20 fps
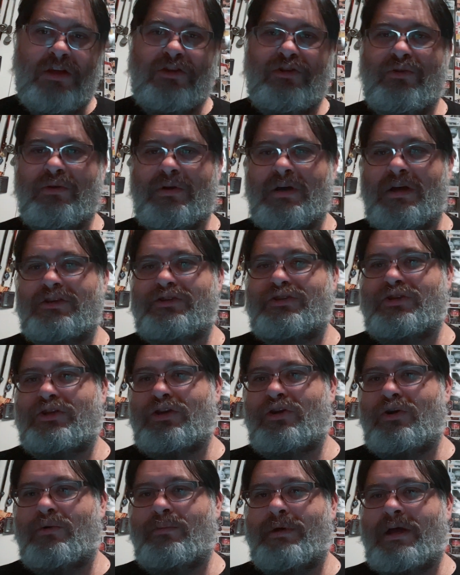You guys should
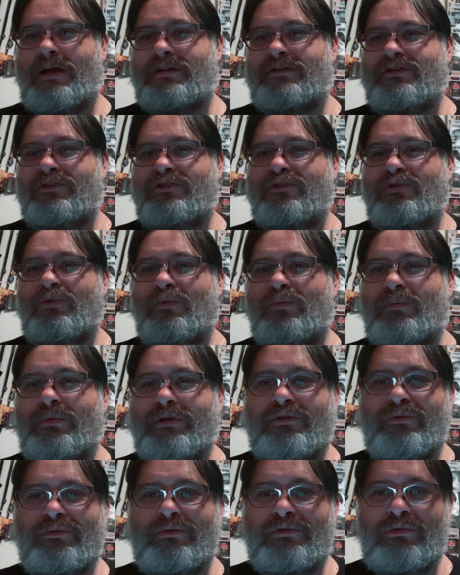go back to doing what
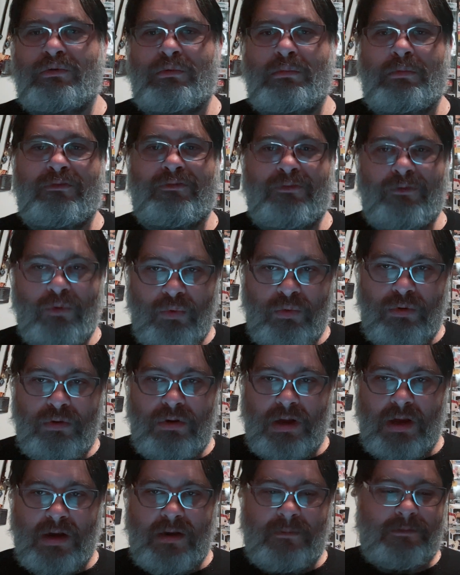you were doing
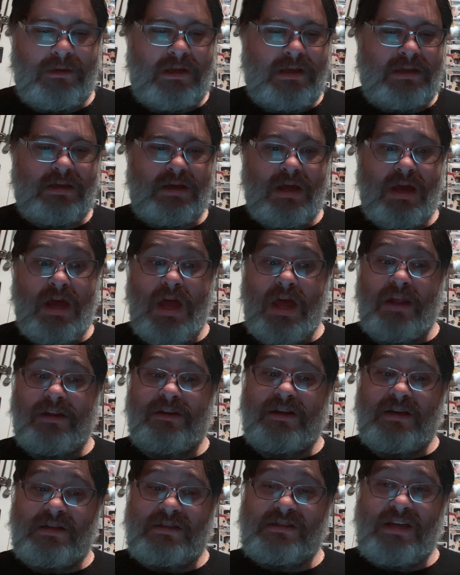before." And I'm like,
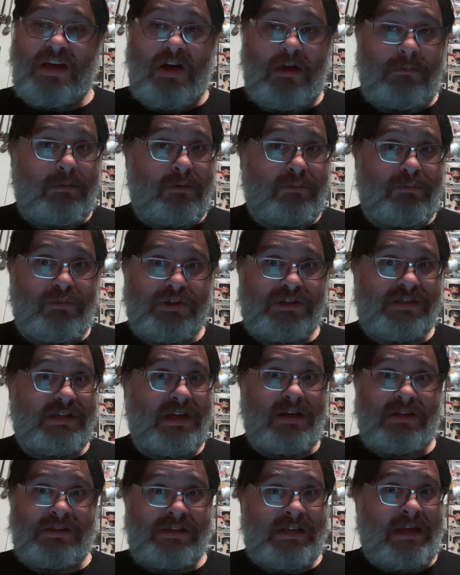this album
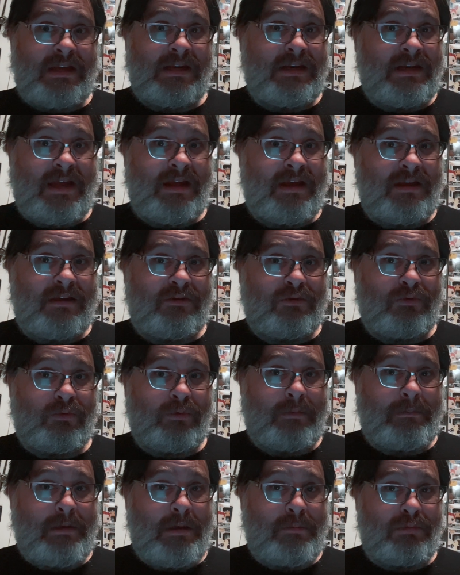sounds like a Day to
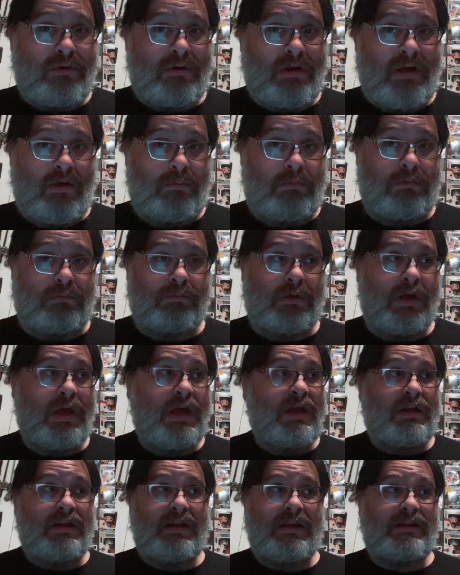Remember album.
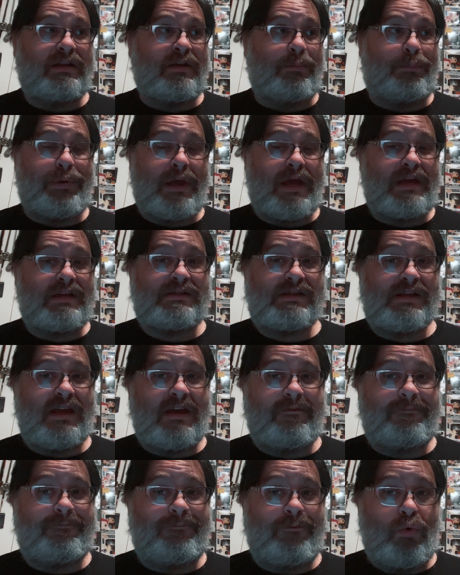Like the past
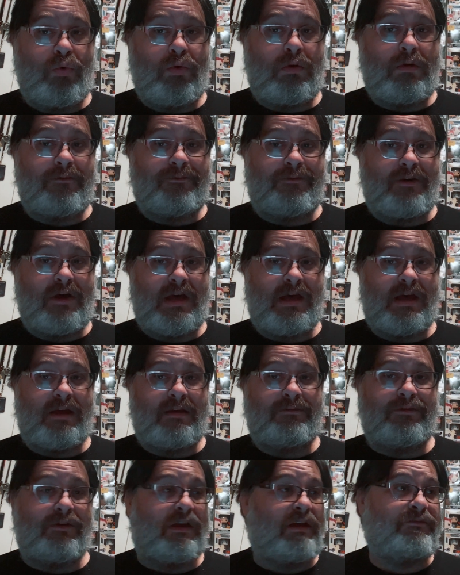like 4 or
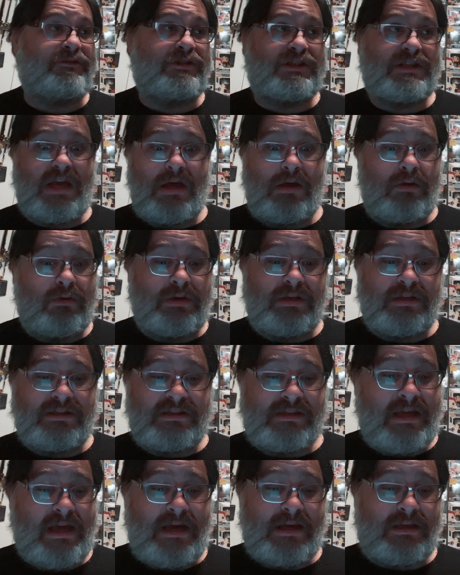5 have sound
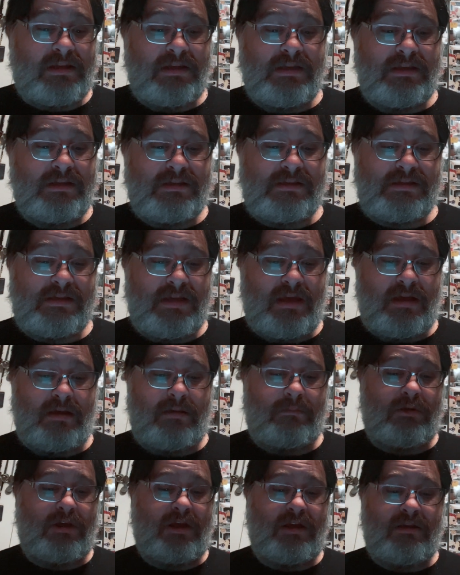exactly the
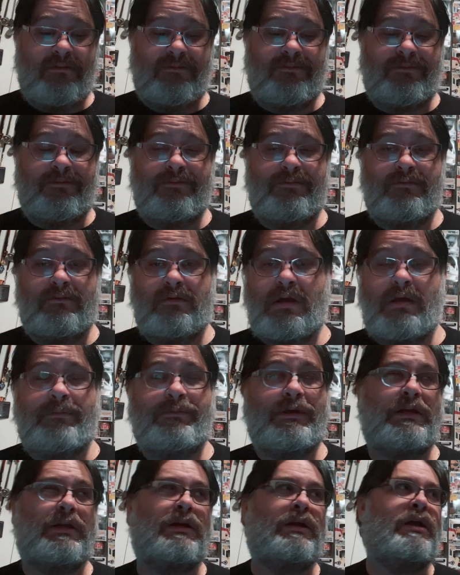same. If I
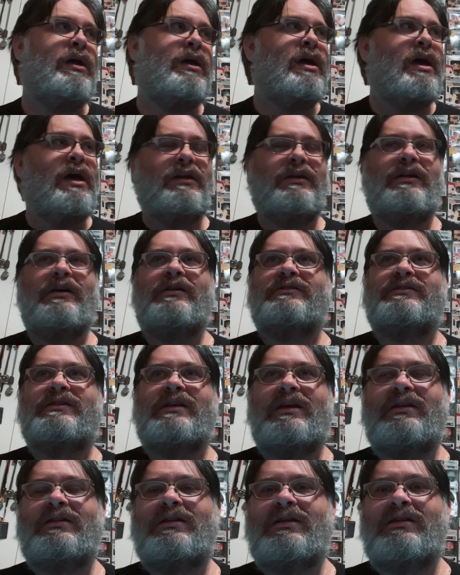mean, not
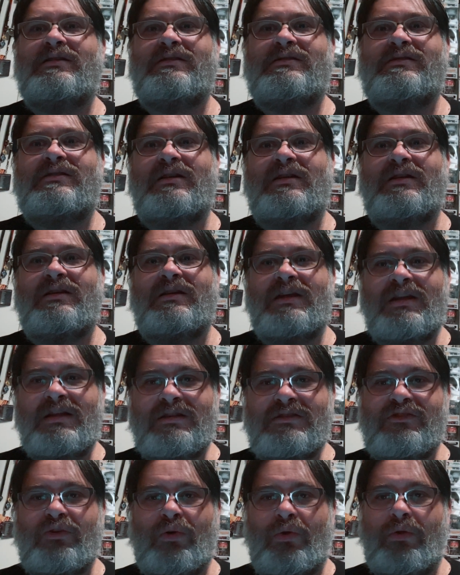saying that it's an
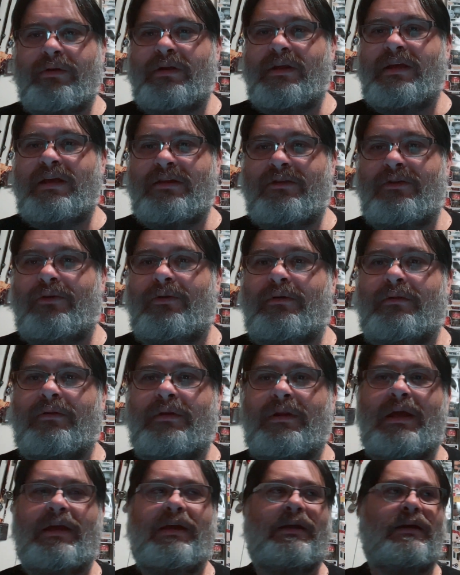insult either.
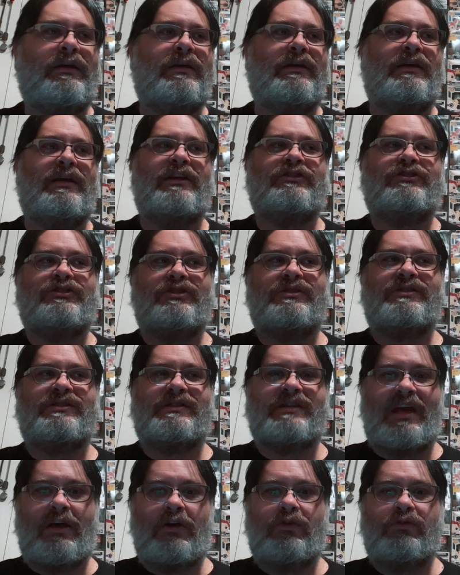Like it just
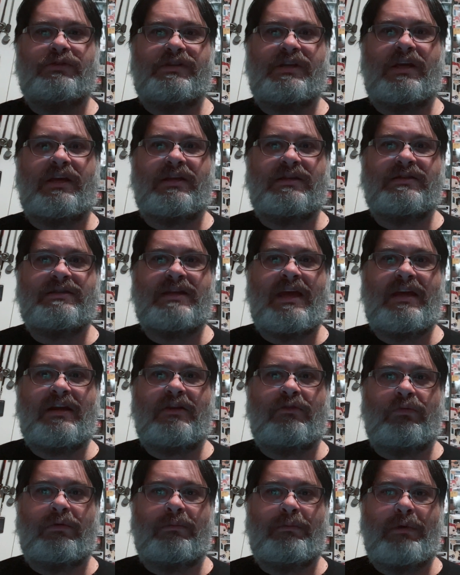sounds like a Day
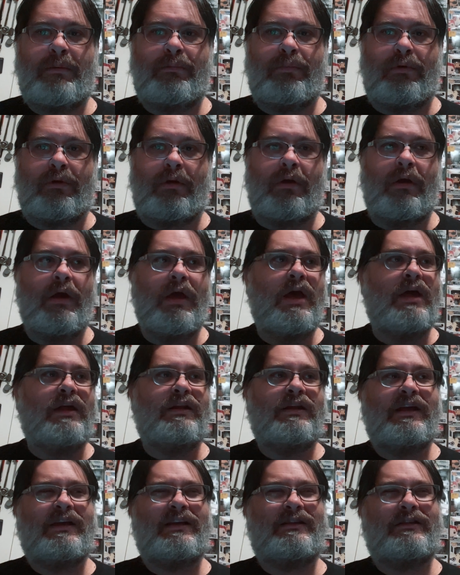to Remember.
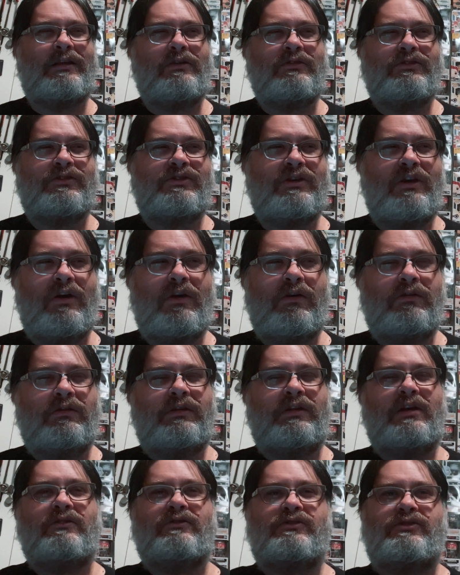Like there's
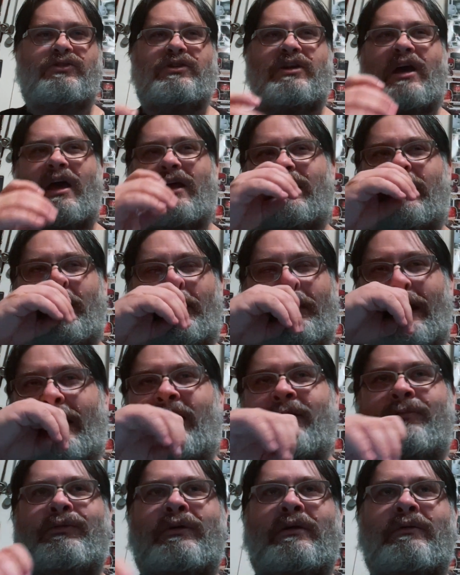not that
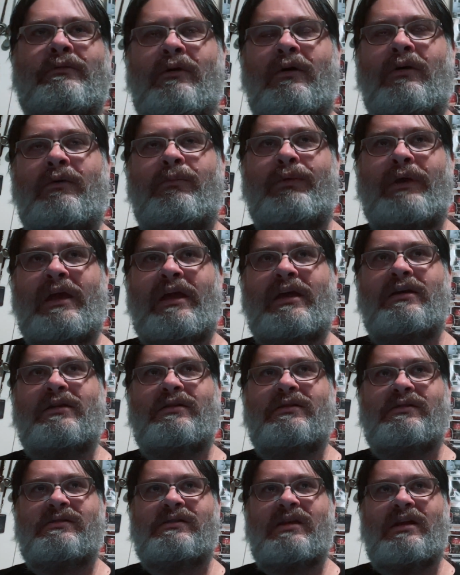many
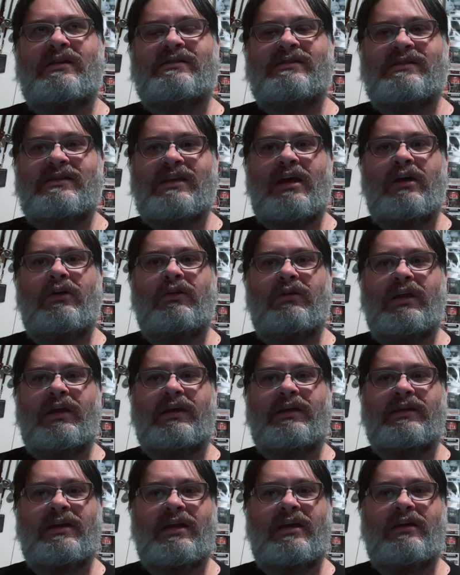bands that sound
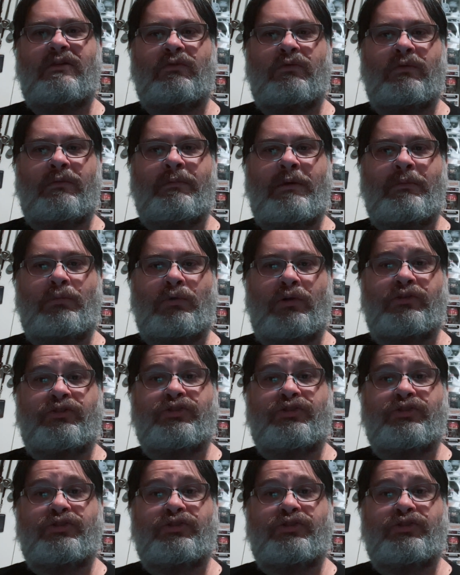like a Day to Remember.